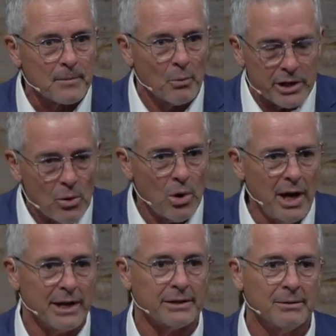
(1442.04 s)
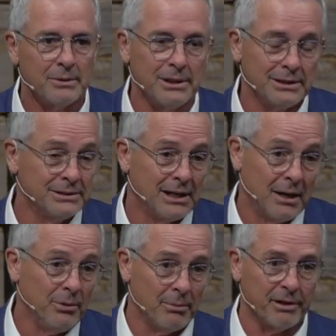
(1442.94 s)
What do you want? Well, I
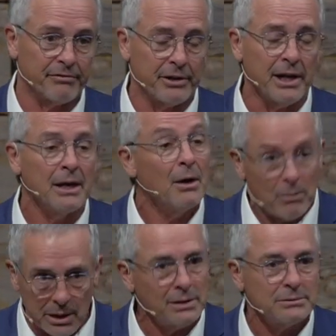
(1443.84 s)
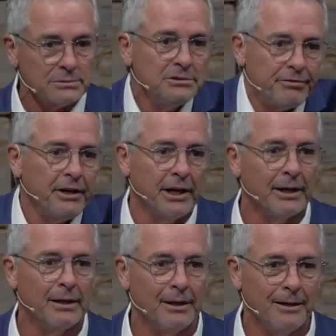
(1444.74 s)
want to be free. Well, you're free.
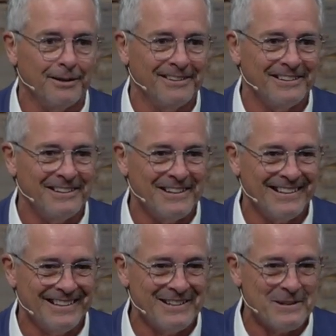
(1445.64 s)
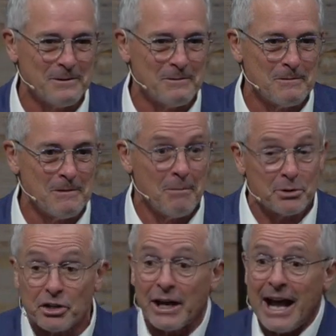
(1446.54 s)
Yeah.
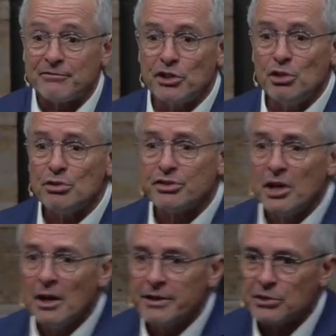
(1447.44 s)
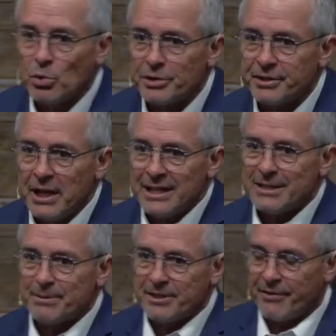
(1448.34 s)
But you're going to have to use these words in
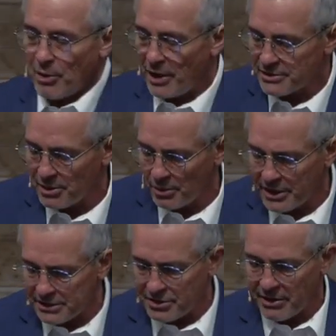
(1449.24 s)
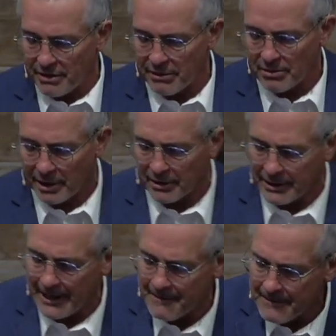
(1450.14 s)
specific ways that we'll get to here real quick,
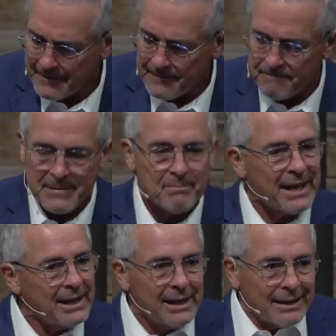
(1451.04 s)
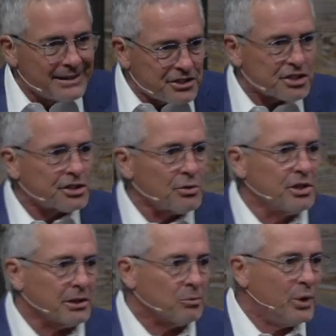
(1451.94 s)
okay? Man, this is so
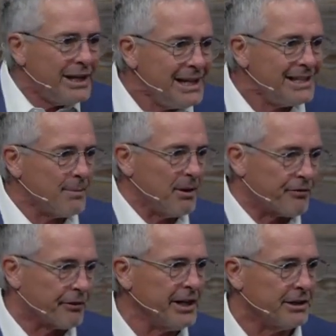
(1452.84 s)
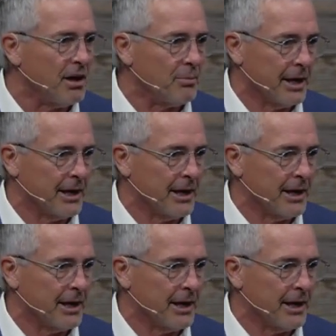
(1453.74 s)
good. We need to be free, don't we?